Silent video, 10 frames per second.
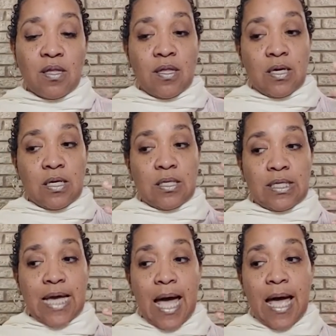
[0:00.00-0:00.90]
the
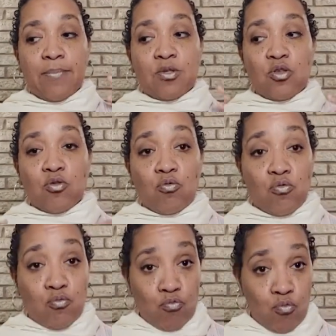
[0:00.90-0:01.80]
time to
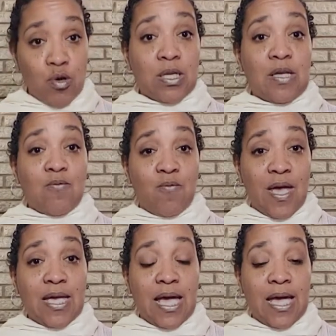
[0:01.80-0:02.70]
really
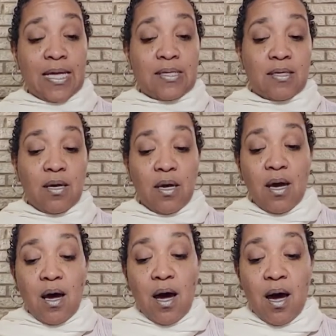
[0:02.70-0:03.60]
vacate
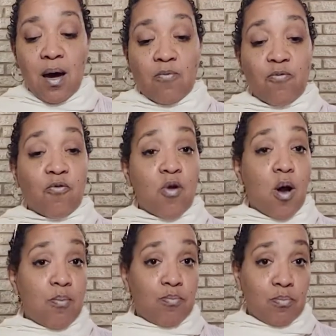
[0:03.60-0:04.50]
um,
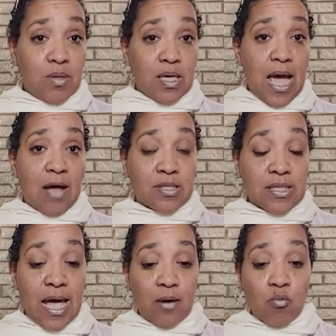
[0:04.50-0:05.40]
from the
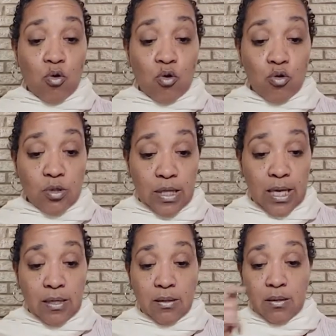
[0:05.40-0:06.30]
outside world
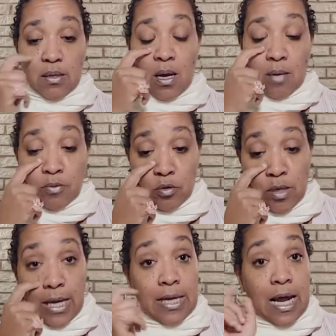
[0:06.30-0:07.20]
and um, do
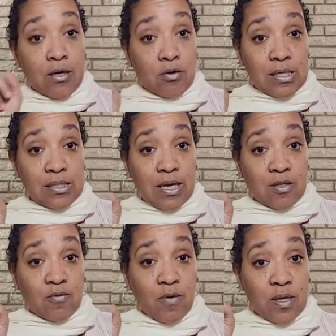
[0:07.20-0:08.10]
that. And I know that
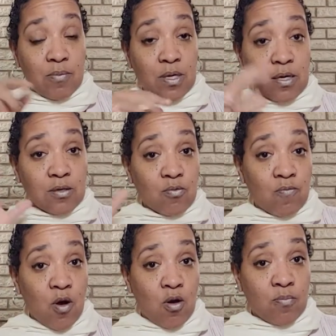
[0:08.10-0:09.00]
sounds funny because
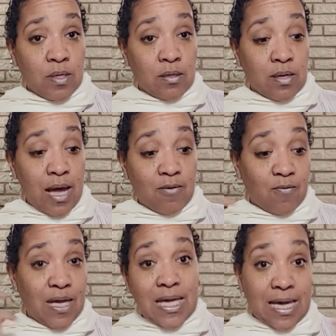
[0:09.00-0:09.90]
we've all been kind of
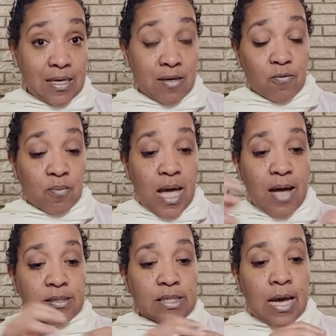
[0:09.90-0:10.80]
vacating from the
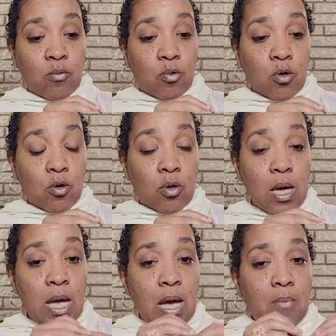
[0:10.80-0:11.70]
outside world.
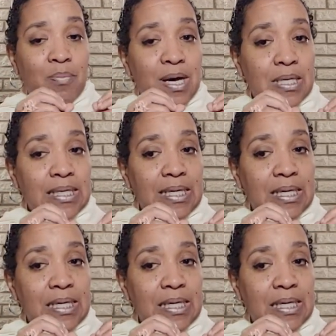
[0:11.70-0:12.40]
But